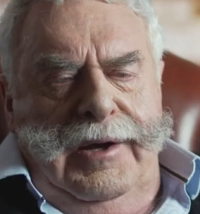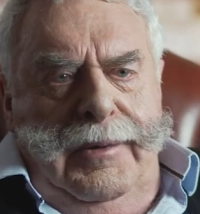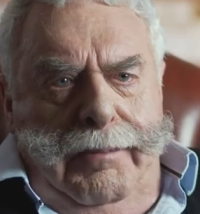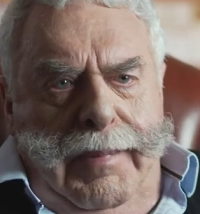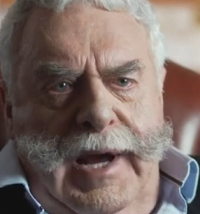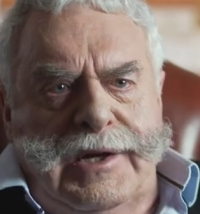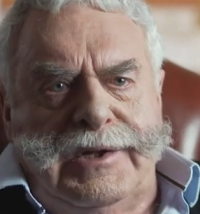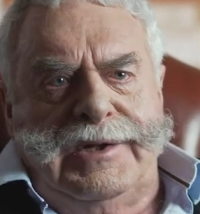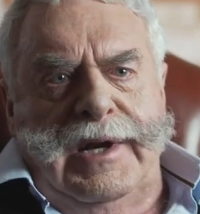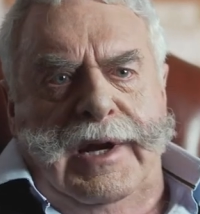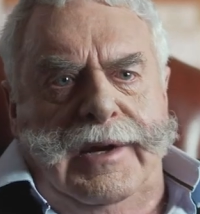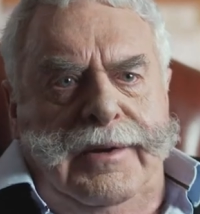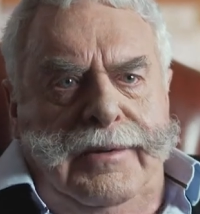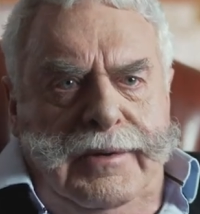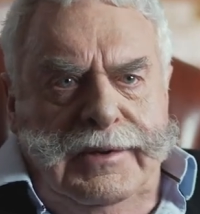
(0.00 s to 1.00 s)
or your back
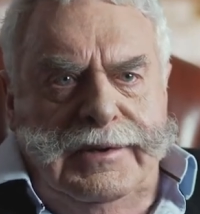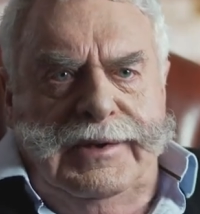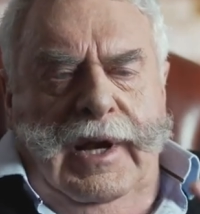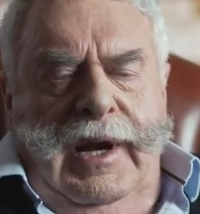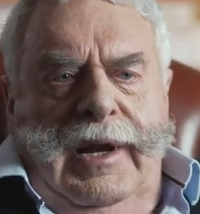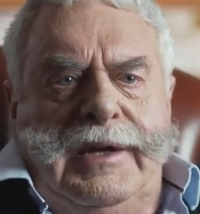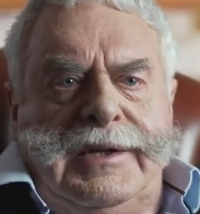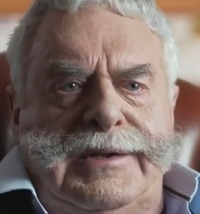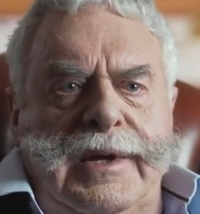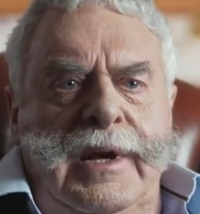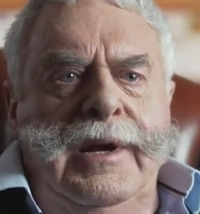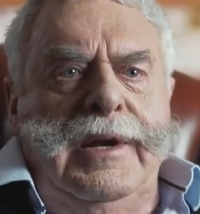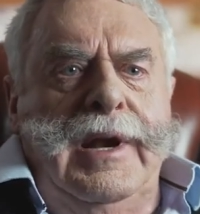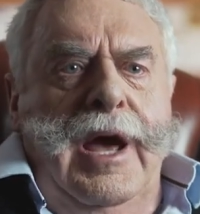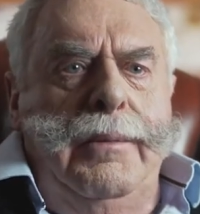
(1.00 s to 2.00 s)
shed and sell this.
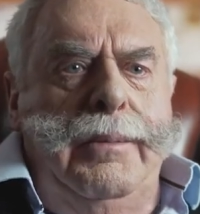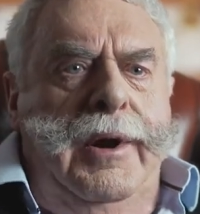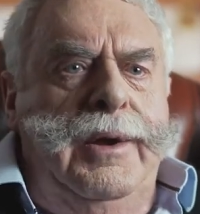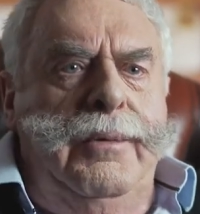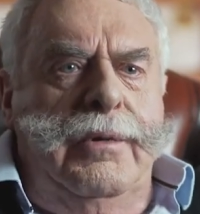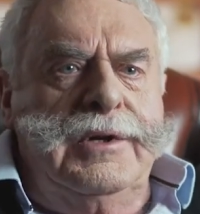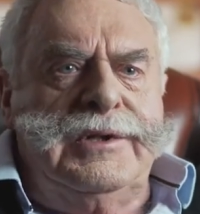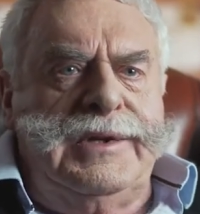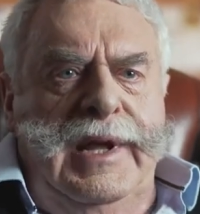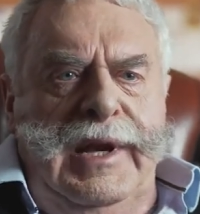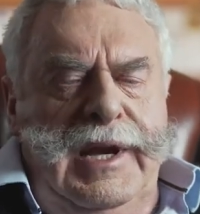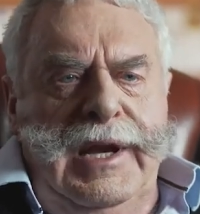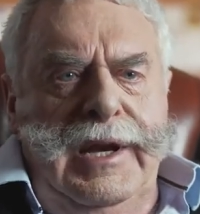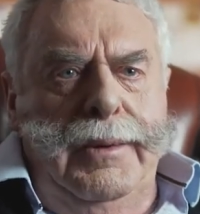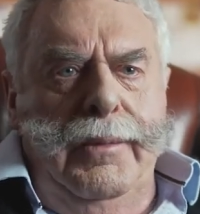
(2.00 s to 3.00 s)
Nobody wants that
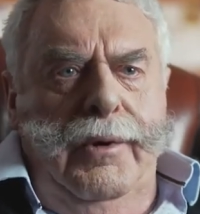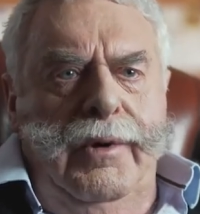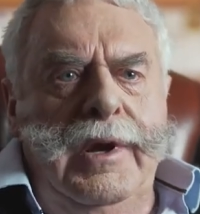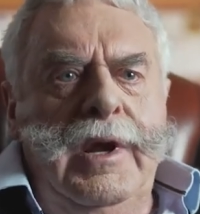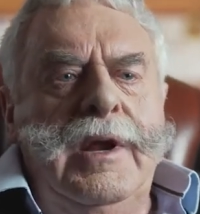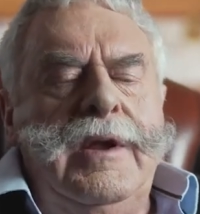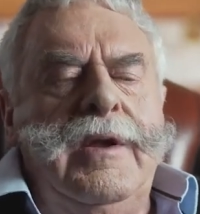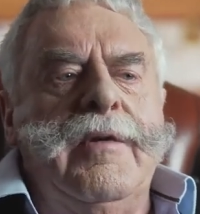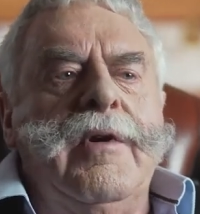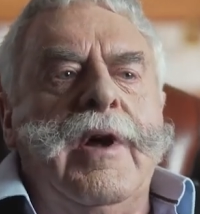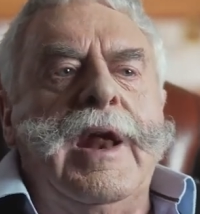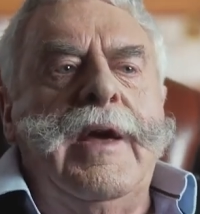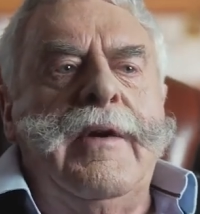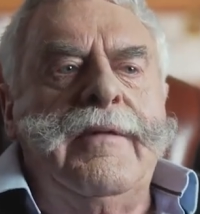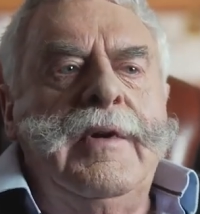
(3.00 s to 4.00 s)
anymore. You've got
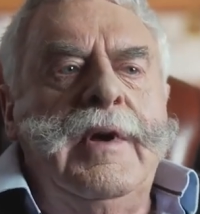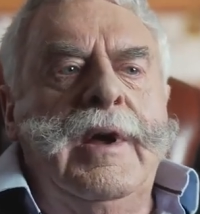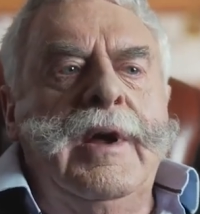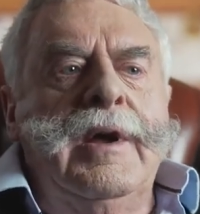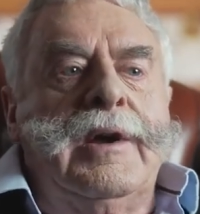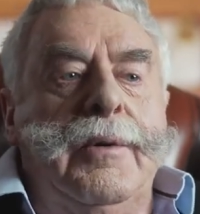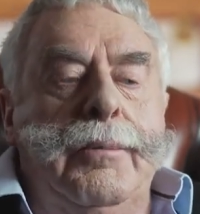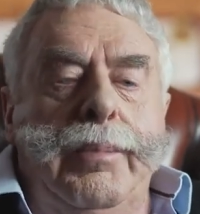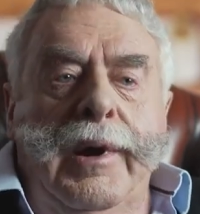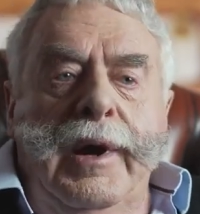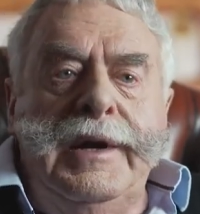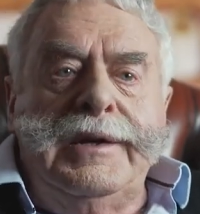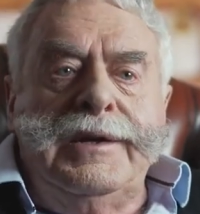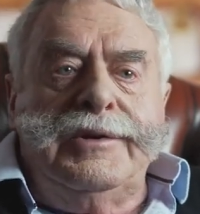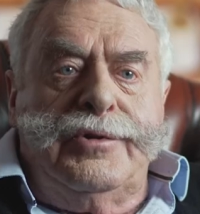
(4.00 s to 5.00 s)
to have
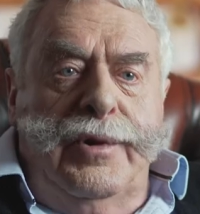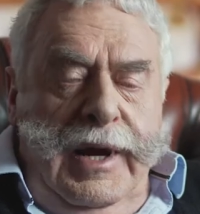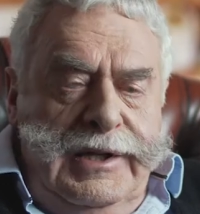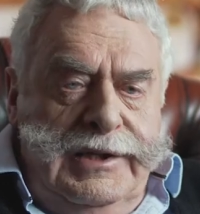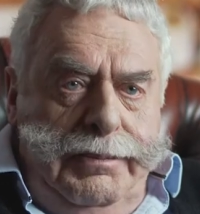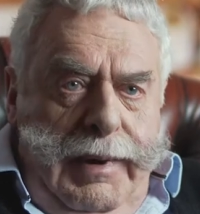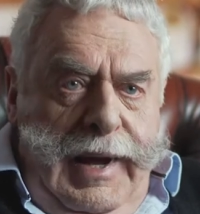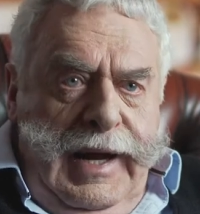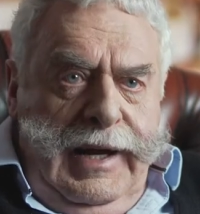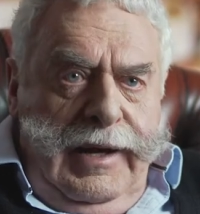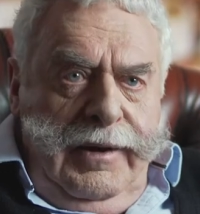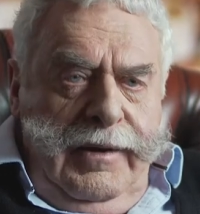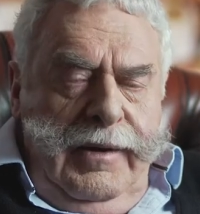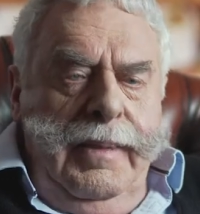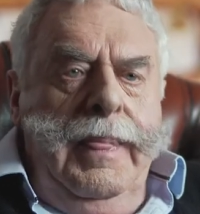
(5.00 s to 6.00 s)
complete trace back,
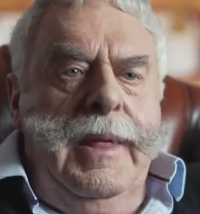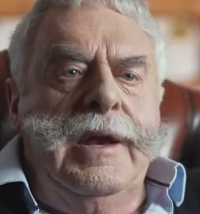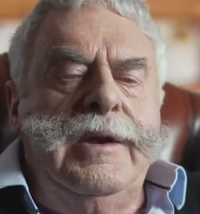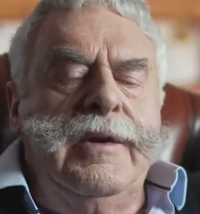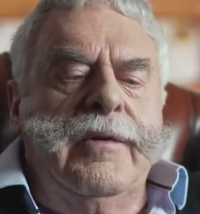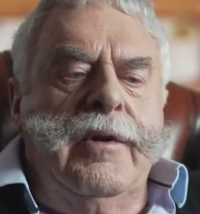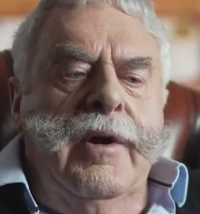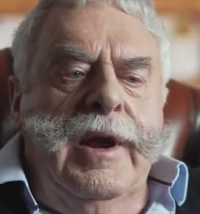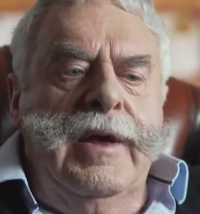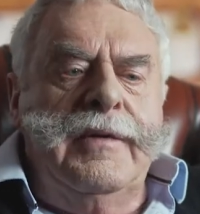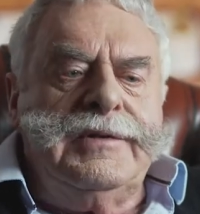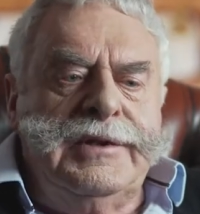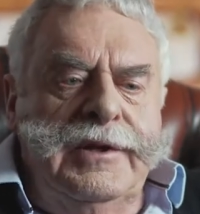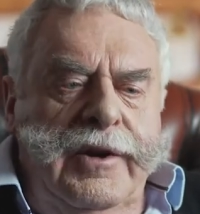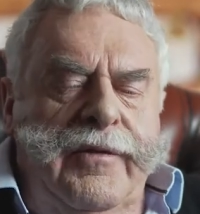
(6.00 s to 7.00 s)
and you've got to have
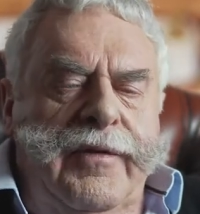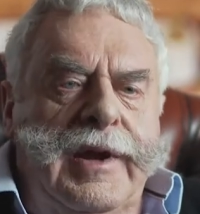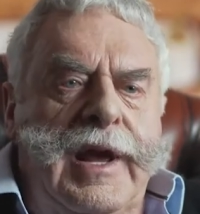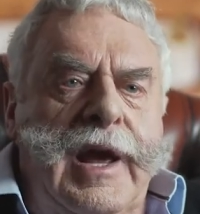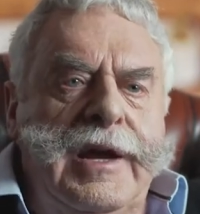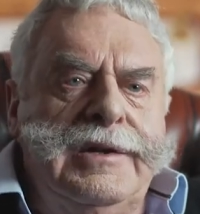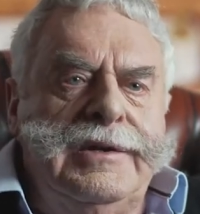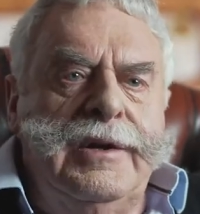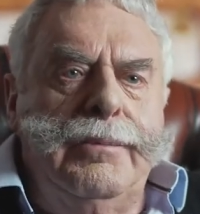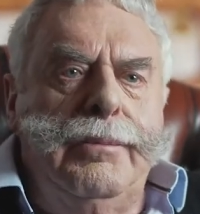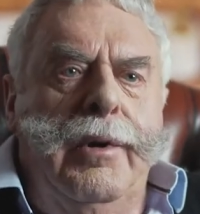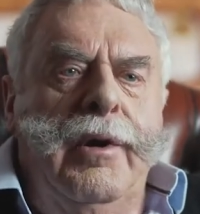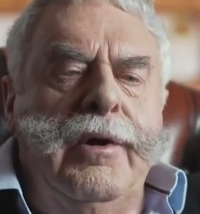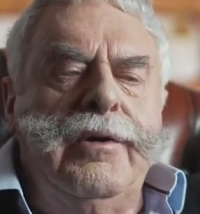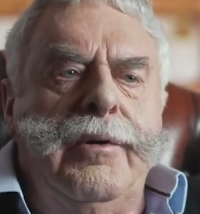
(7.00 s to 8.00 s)
certification
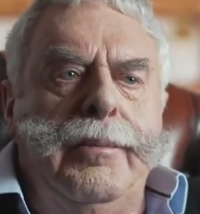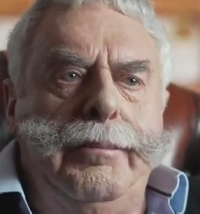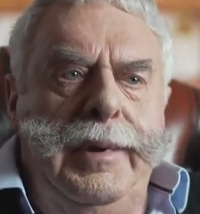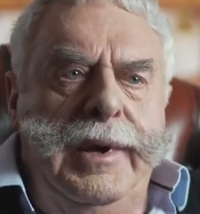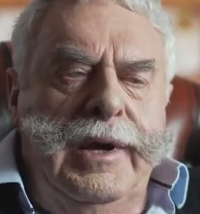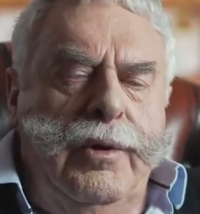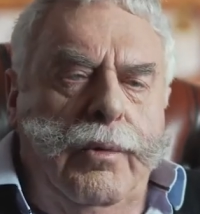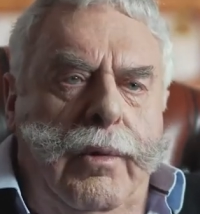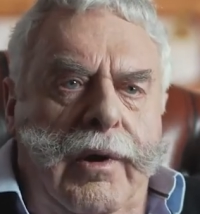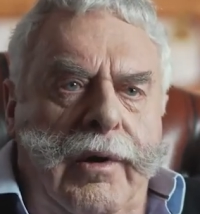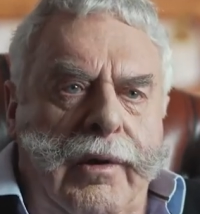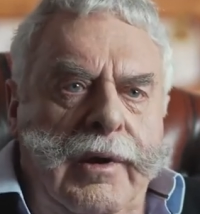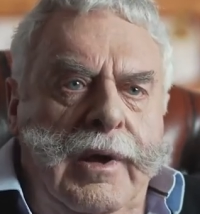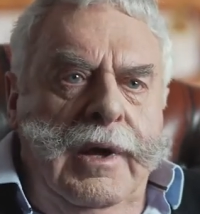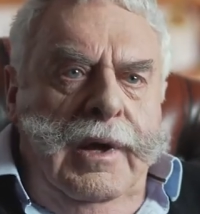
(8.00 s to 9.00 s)
by your
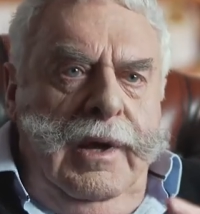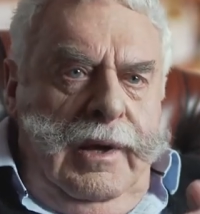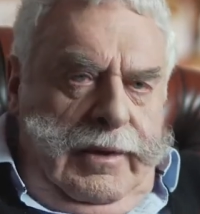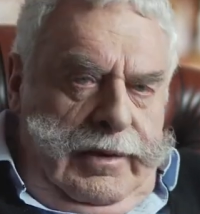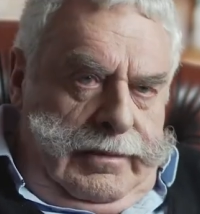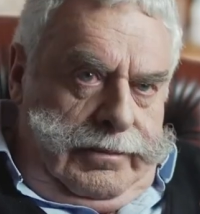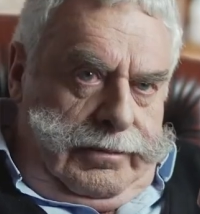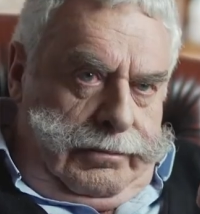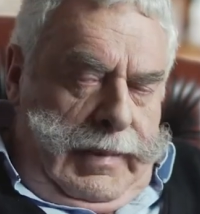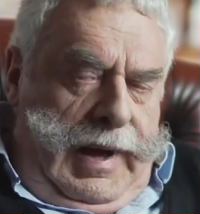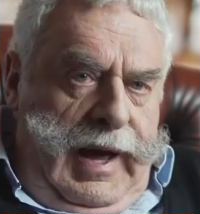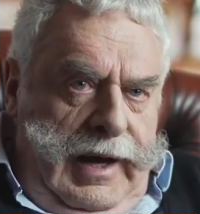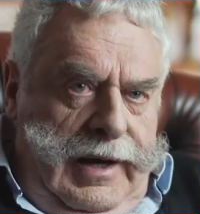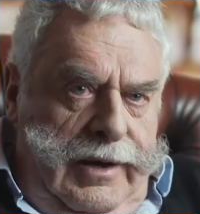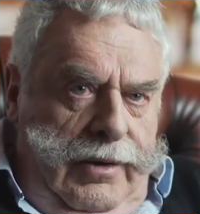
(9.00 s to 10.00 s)
B-Qual
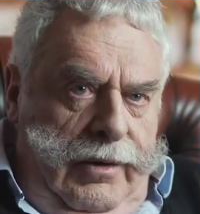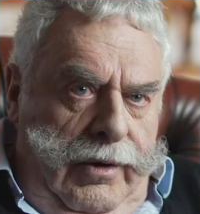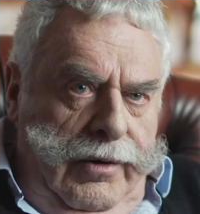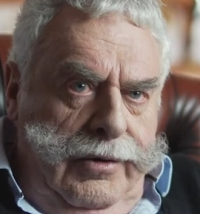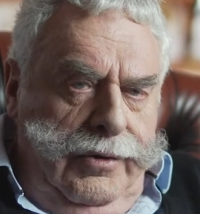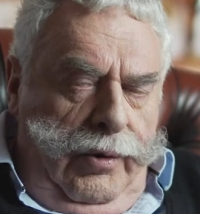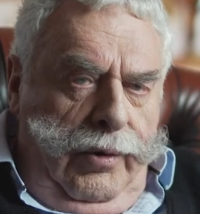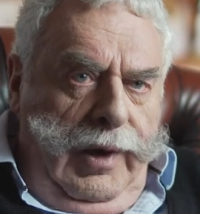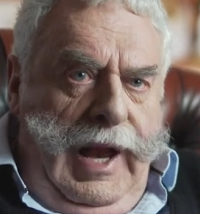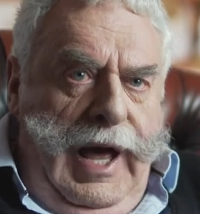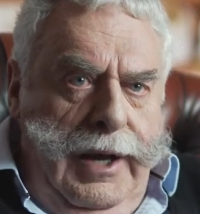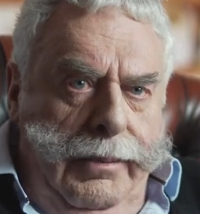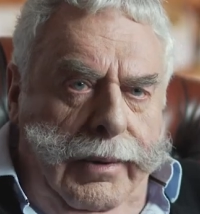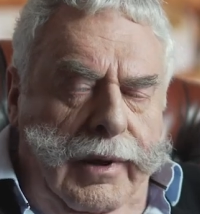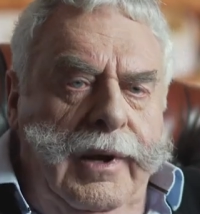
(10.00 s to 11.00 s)
mark on your
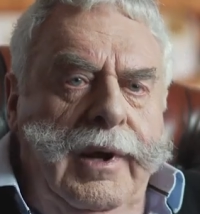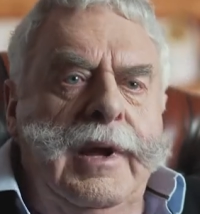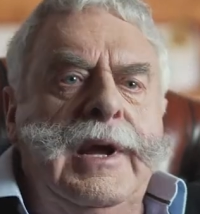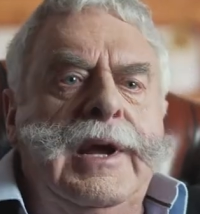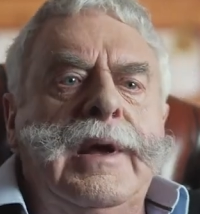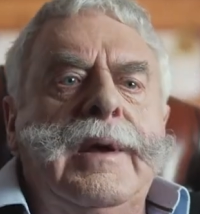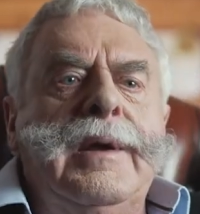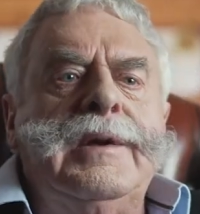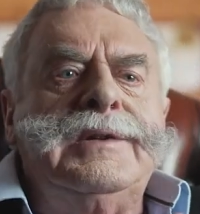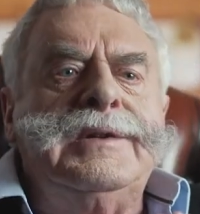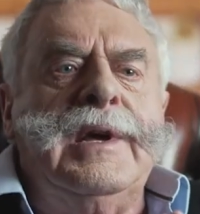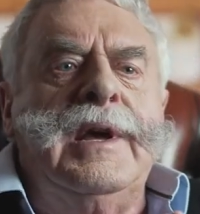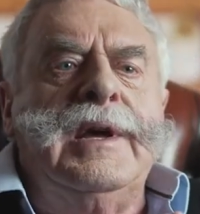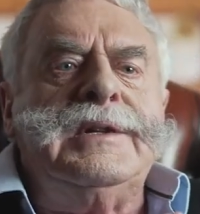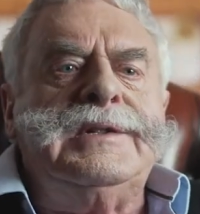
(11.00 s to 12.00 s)
label. It
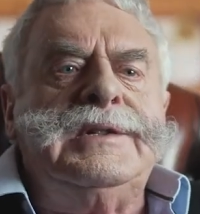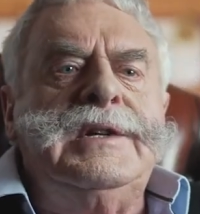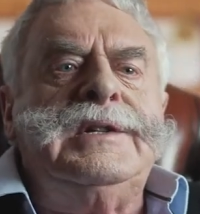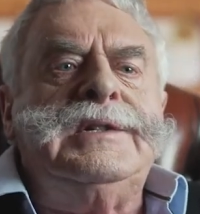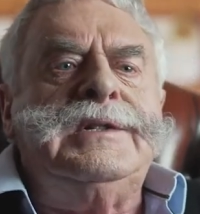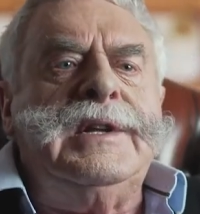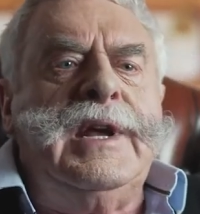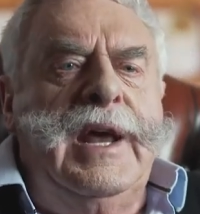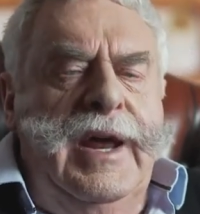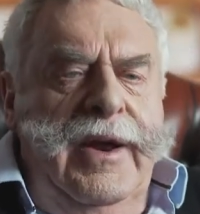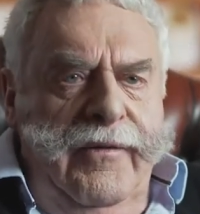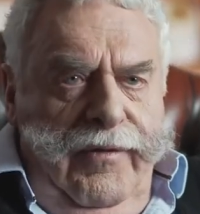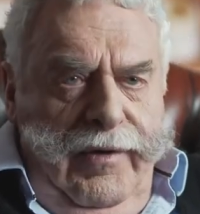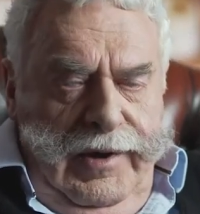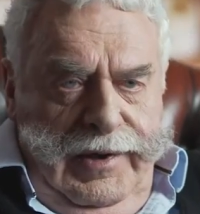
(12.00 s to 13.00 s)
assists
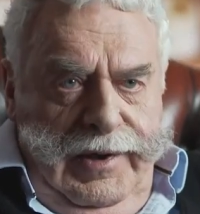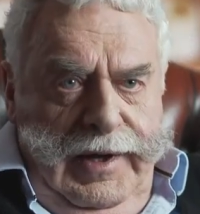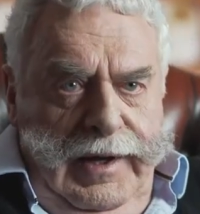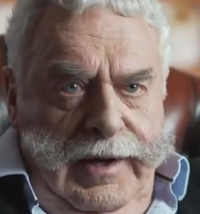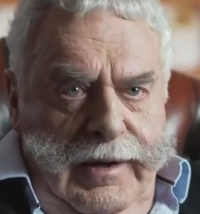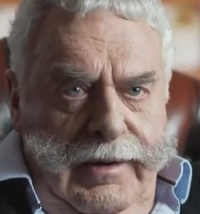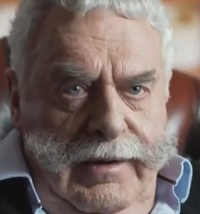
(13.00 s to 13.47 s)
everything.